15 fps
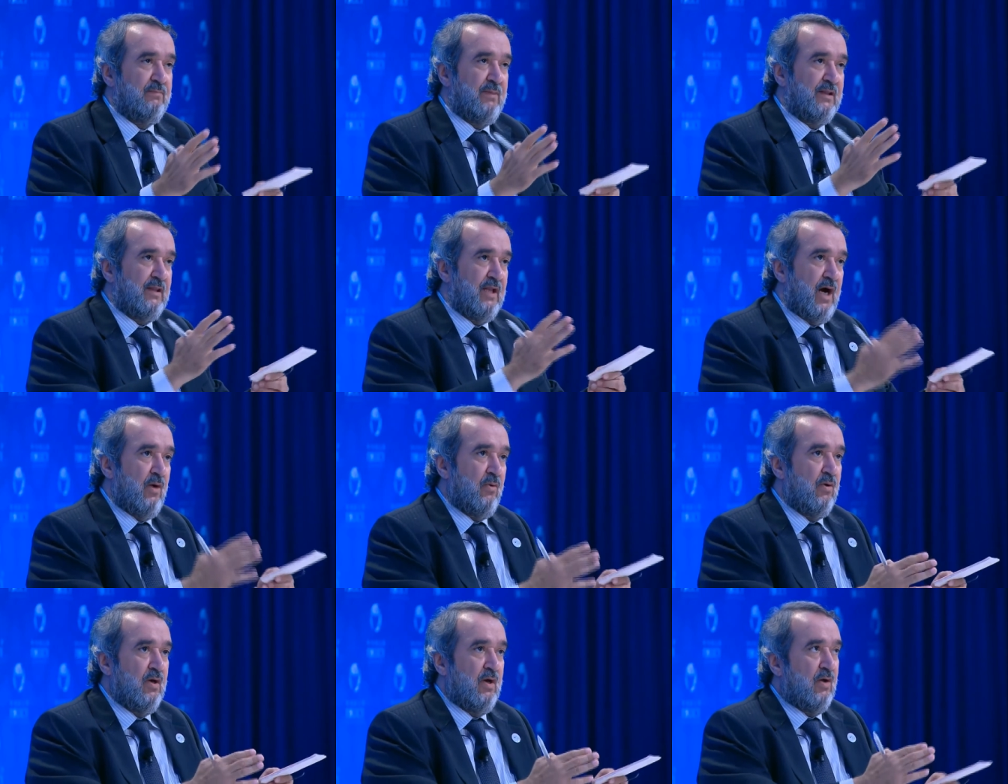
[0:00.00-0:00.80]
But
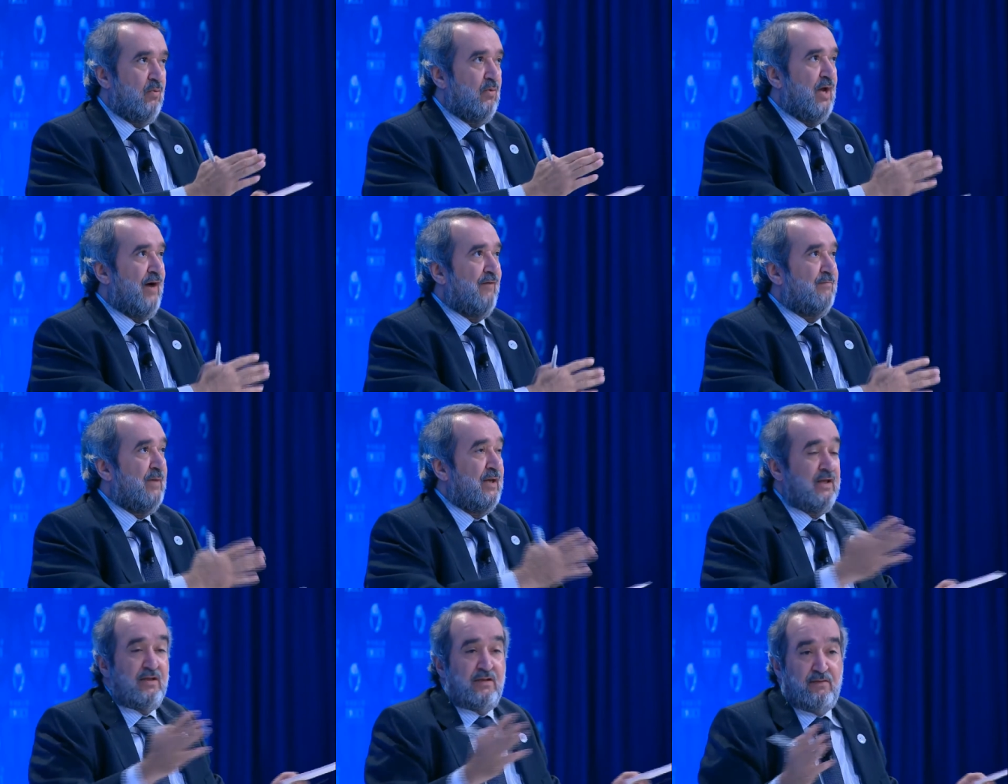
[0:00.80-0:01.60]
now we have
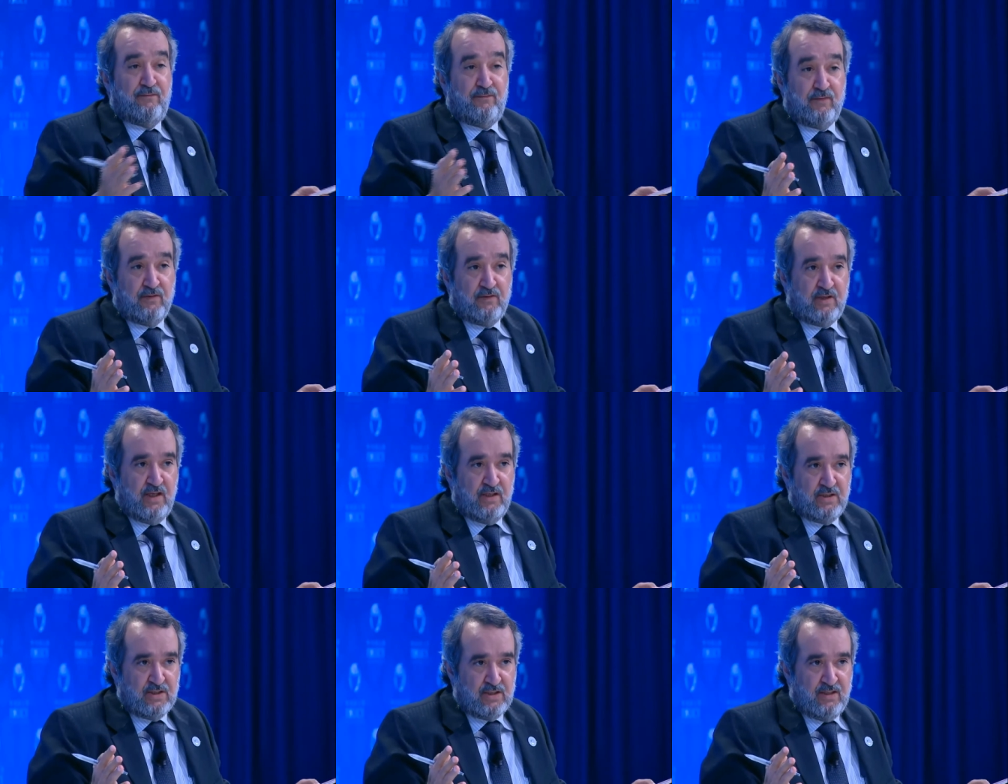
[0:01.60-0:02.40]
many different
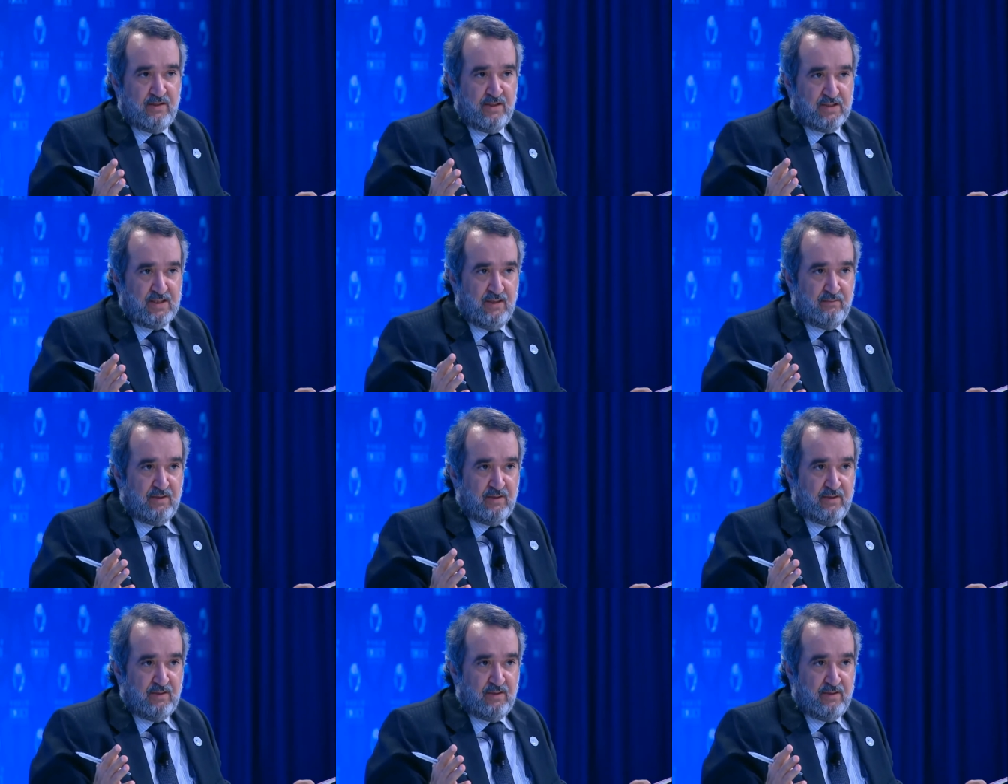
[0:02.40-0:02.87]
cases at the same